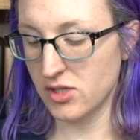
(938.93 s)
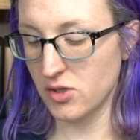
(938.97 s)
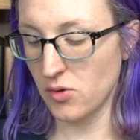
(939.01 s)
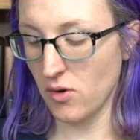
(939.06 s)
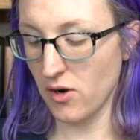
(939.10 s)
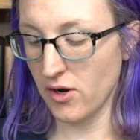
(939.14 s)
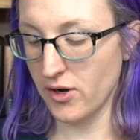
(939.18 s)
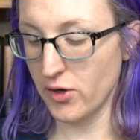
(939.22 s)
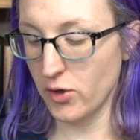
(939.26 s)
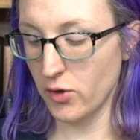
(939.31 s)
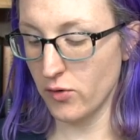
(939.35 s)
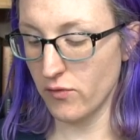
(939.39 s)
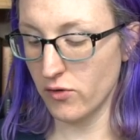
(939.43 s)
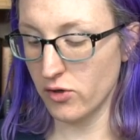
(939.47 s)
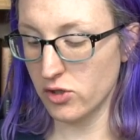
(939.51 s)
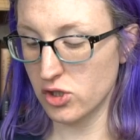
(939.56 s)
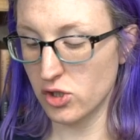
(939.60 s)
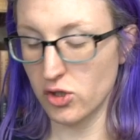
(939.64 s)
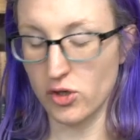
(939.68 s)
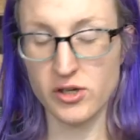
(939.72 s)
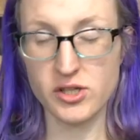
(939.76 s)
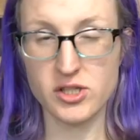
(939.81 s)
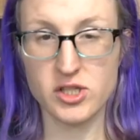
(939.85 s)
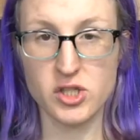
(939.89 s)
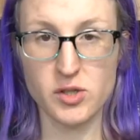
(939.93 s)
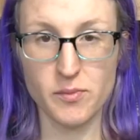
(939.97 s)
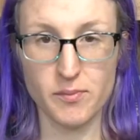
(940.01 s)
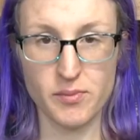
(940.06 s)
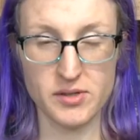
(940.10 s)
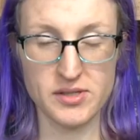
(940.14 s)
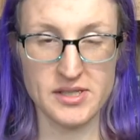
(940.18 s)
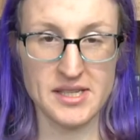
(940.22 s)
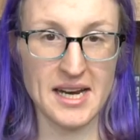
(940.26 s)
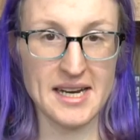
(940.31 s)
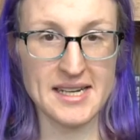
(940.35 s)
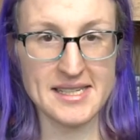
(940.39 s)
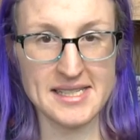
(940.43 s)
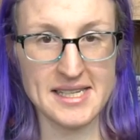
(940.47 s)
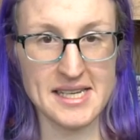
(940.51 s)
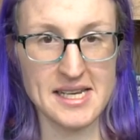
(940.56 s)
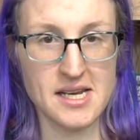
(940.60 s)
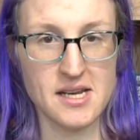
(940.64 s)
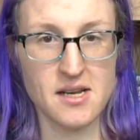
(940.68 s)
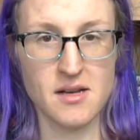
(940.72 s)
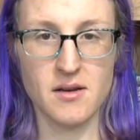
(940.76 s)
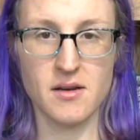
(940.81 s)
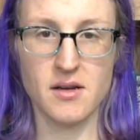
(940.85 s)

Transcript: to our universe looking super sexy